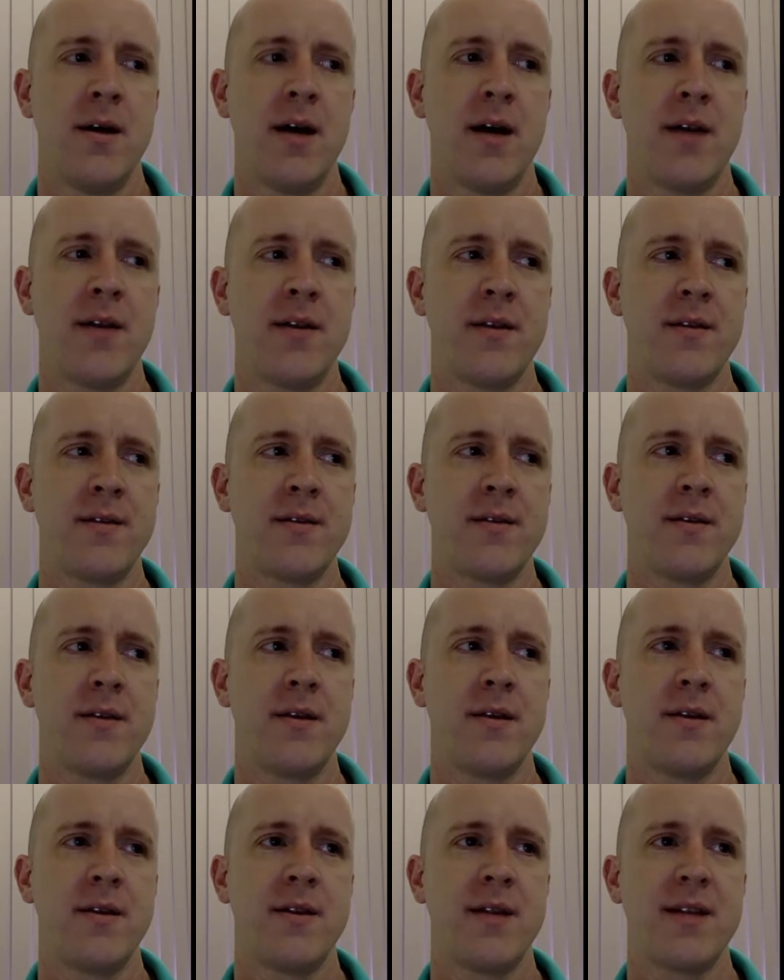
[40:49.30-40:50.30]
And
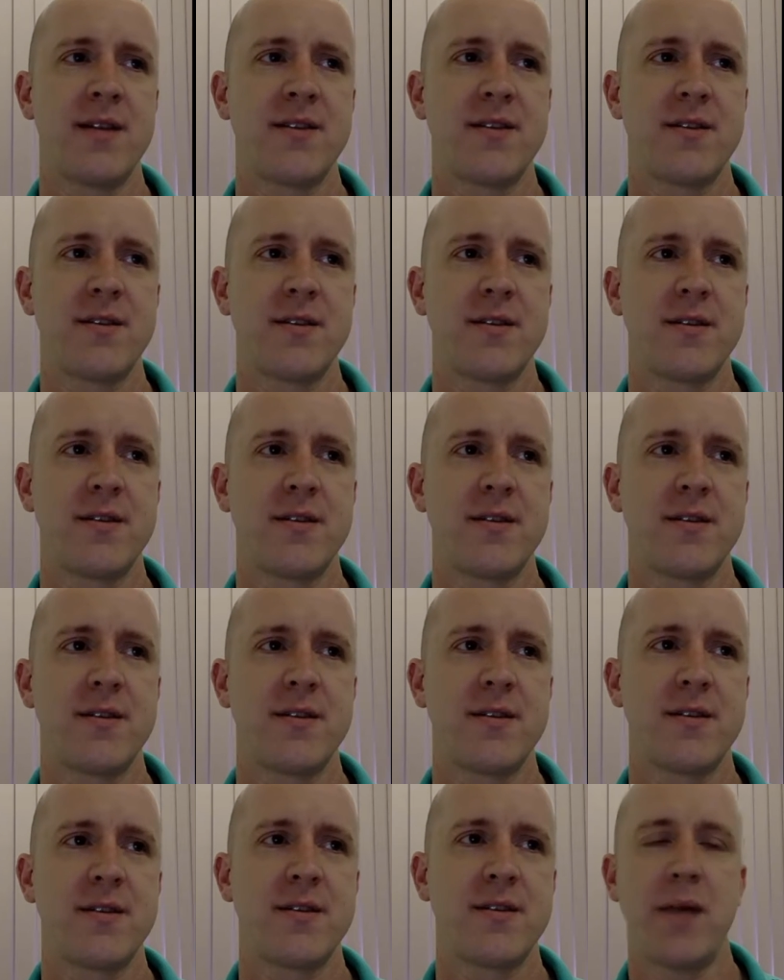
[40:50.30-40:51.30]
that's there's an
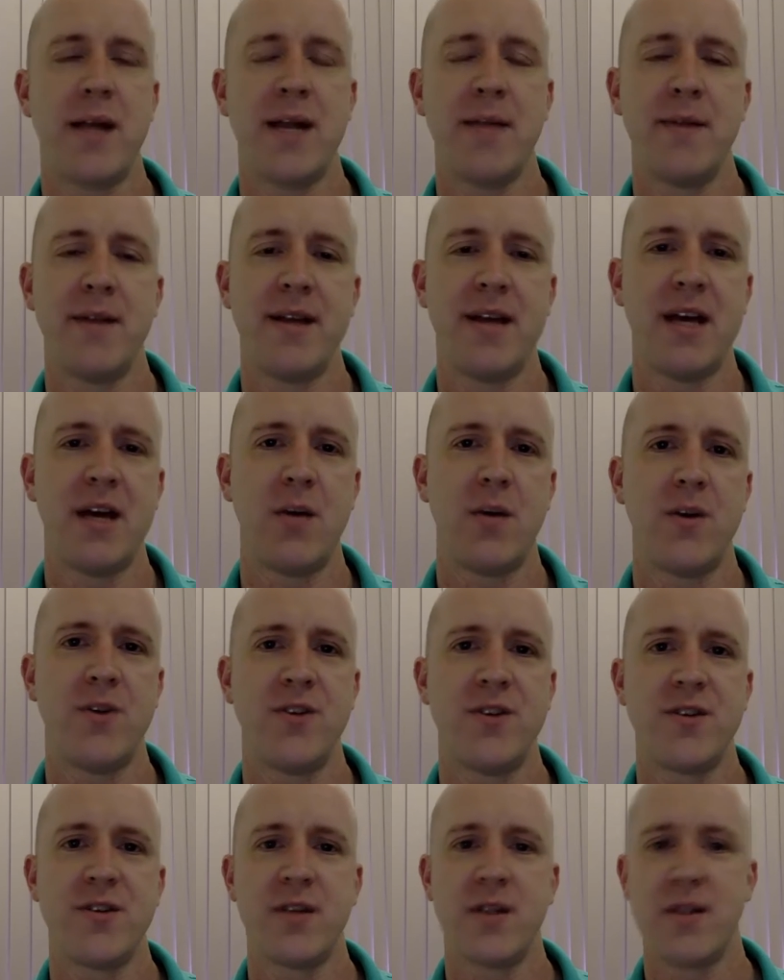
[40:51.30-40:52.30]
important element here,
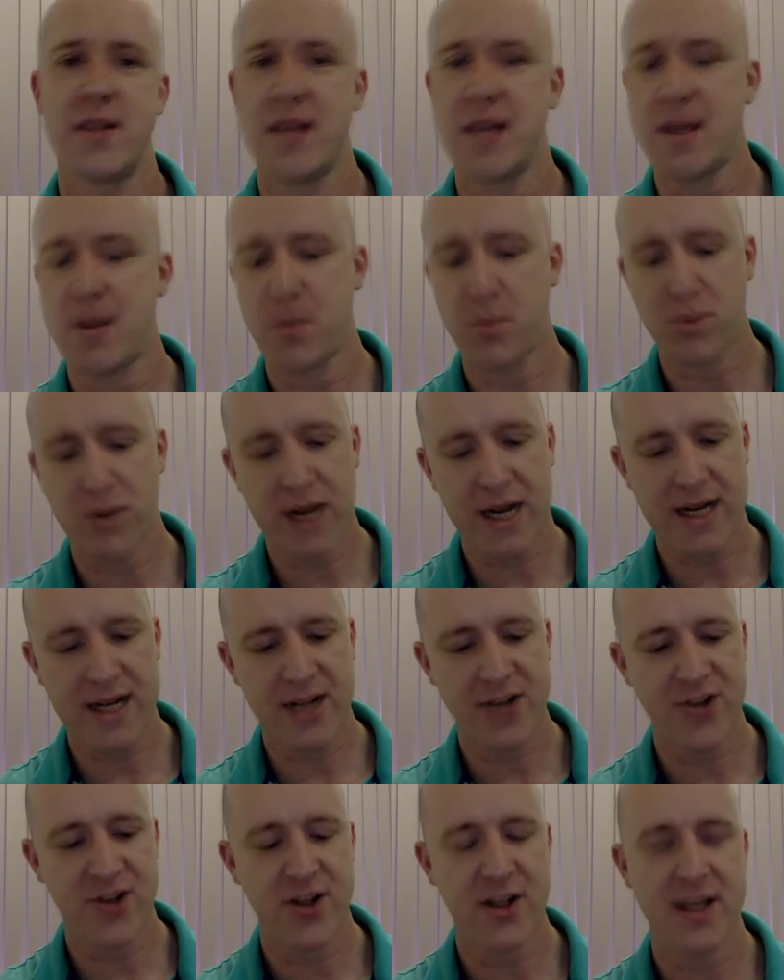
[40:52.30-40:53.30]
which is that the
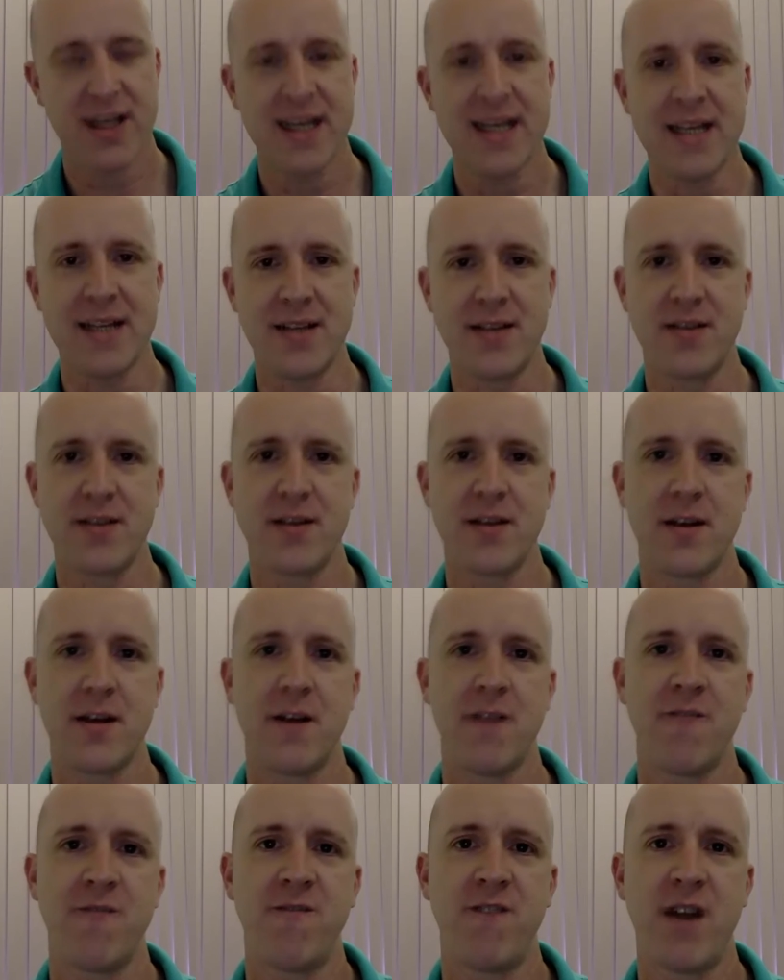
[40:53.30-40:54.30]
practitioner is
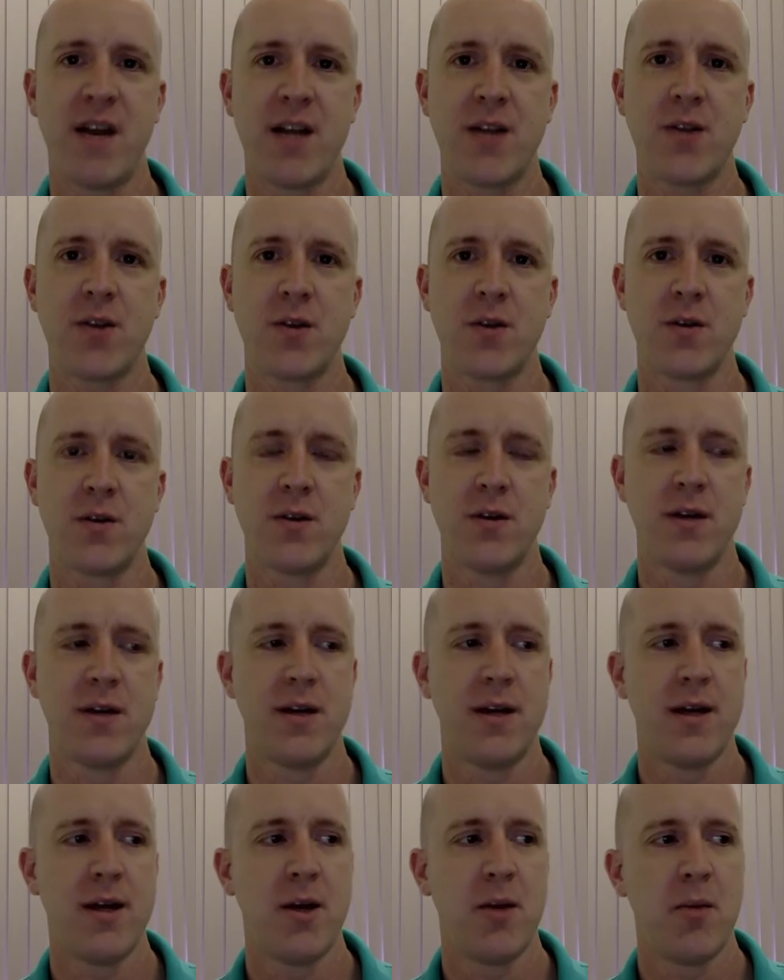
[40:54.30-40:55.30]
a vital
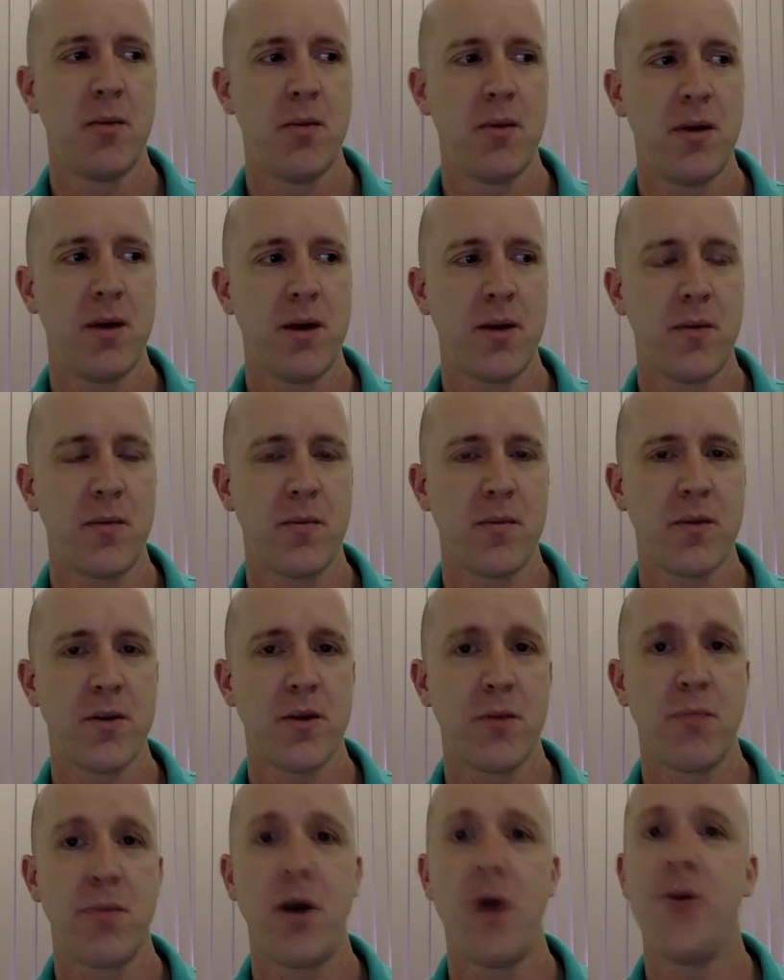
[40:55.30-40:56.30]
um,
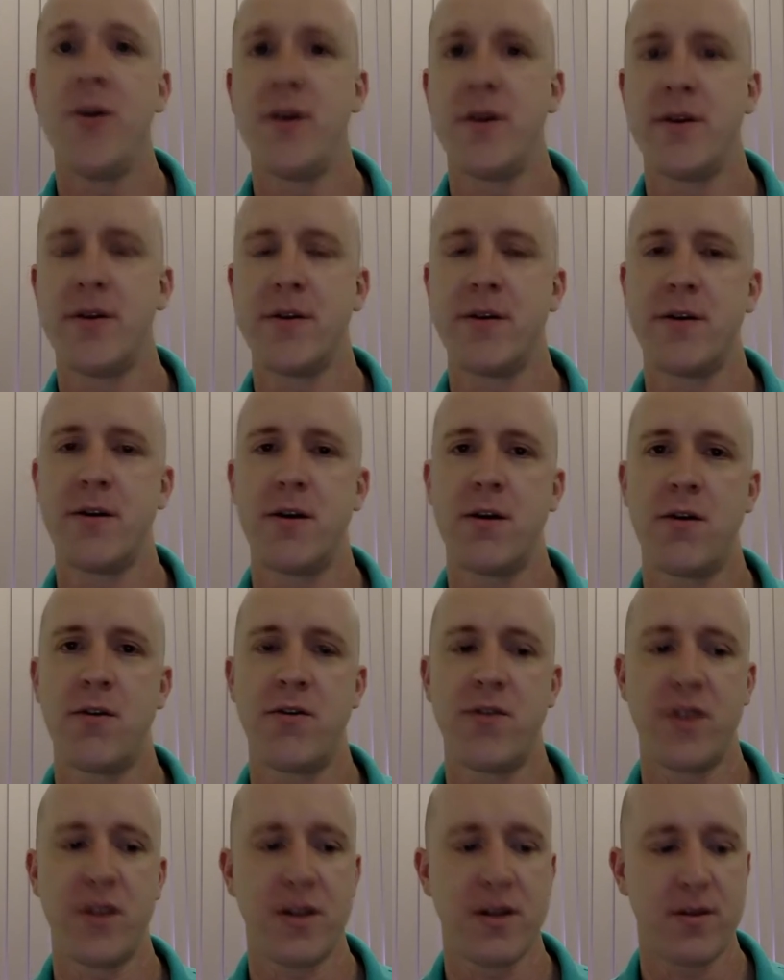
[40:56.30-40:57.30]
component
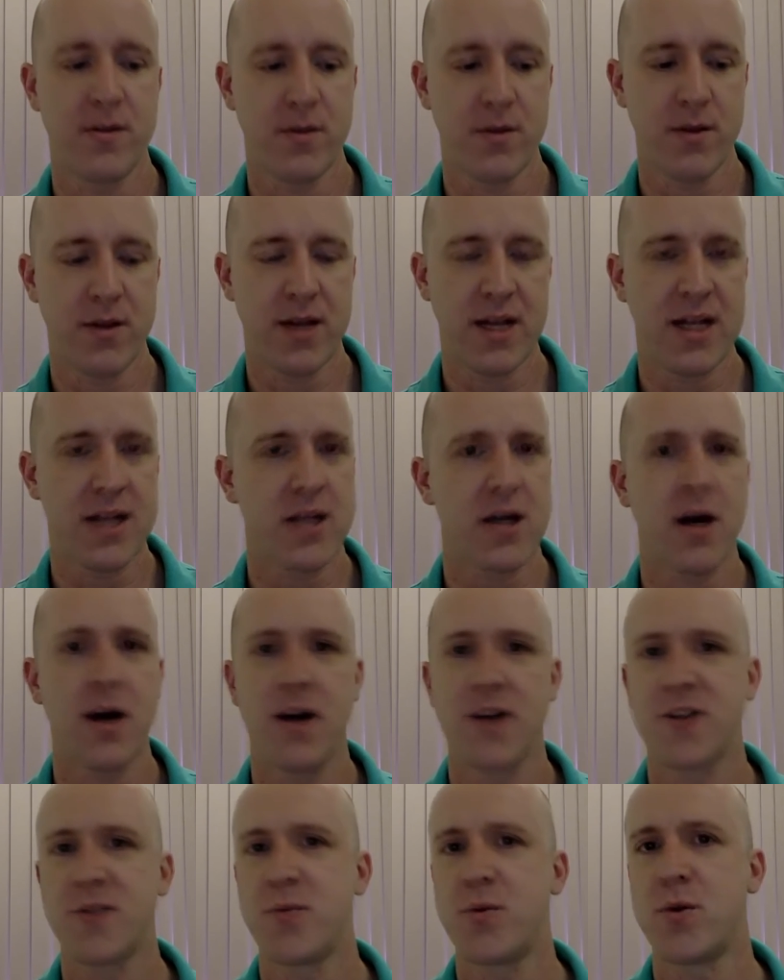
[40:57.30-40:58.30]
of the the
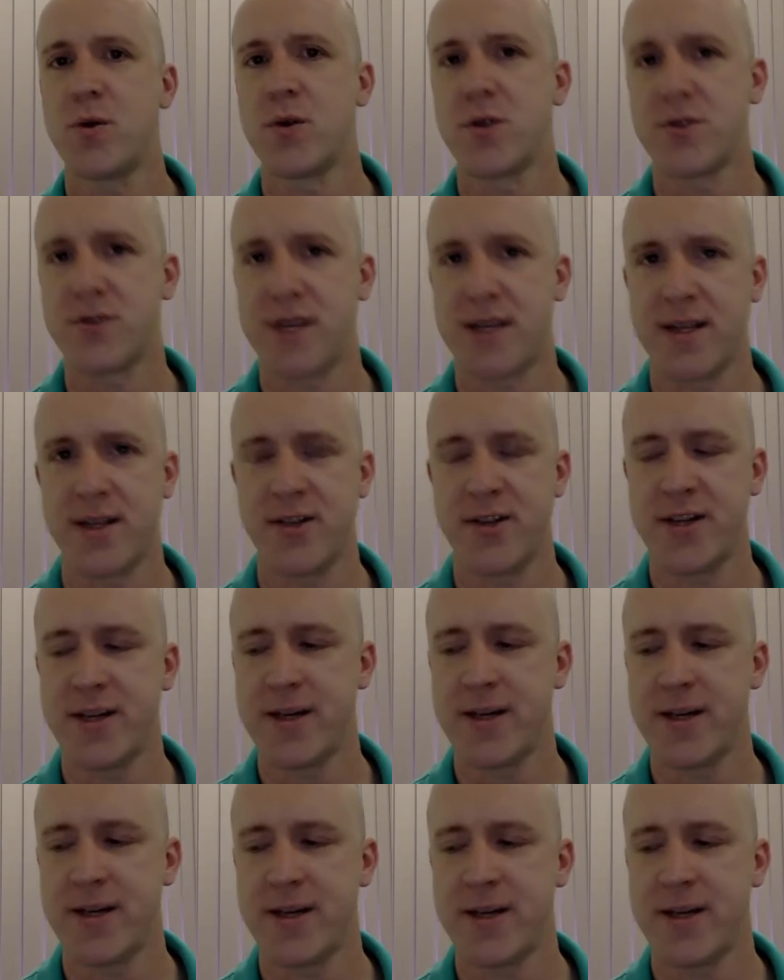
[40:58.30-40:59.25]
entire support strategy.